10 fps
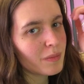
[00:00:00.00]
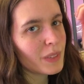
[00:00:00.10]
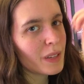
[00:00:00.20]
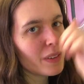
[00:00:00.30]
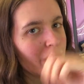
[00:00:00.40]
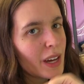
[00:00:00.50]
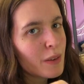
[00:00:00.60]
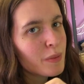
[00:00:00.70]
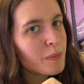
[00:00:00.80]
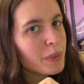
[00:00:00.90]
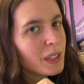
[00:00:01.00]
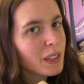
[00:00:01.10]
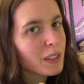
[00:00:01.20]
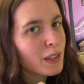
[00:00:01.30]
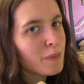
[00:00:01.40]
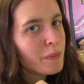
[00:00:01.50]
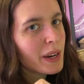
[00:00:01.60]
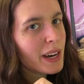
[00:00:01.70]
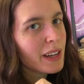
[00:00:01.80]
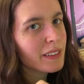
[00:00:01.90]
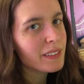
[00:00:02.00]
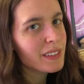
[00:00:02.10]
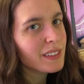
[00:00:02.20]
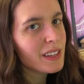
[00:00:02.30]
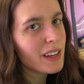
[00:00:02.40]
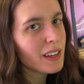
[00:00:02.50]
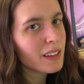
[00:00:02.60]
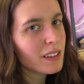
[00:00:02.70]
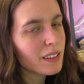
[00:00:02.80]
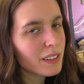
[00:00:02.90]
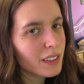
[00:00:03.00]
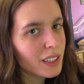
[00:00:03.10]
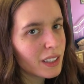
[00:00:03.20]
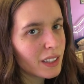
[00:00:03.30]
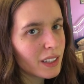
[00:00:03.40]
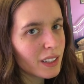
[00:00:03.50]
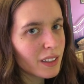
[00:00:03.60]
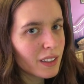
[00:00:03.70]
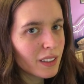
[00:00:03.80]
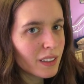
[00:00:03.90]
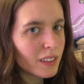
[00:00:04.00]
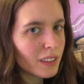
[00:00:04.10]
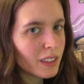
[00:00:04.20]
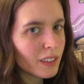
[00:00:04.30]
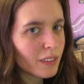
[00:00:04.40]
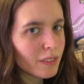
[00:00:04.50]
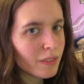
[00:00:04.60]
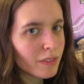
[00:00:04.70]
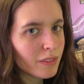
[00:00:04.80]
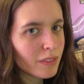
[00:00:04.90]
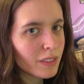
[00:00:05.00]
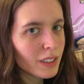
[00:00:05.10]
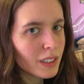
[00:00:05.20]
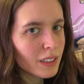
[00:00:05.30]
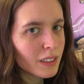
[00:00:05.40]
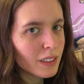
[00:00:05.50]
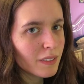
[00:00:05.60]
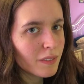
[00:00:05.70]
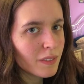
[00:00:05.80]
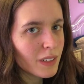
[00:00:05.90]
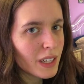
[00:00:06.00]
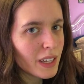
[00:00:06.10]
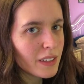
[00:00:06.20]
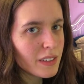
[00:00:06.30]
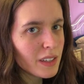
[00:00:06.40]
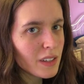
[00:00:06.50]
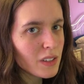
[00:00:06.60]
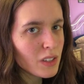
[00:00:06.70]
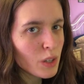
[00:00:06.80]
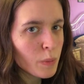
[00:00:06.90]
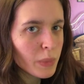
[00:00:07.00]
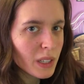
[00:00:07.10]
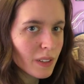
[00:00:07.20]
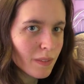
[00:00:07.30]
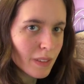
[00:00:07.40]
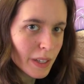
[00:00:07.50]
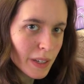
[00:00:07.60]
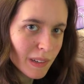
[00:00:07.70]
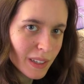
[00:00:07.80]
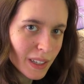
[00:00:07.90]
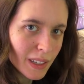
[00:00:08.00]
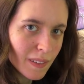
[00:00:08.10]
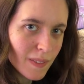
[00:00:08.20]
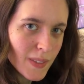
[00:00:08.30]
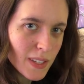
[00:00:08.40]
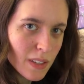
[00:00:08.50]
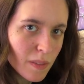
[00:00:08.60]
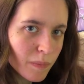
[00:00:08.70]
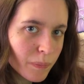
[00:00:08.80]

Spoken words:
maybe that would be a good path to take if my ideas don't become video games.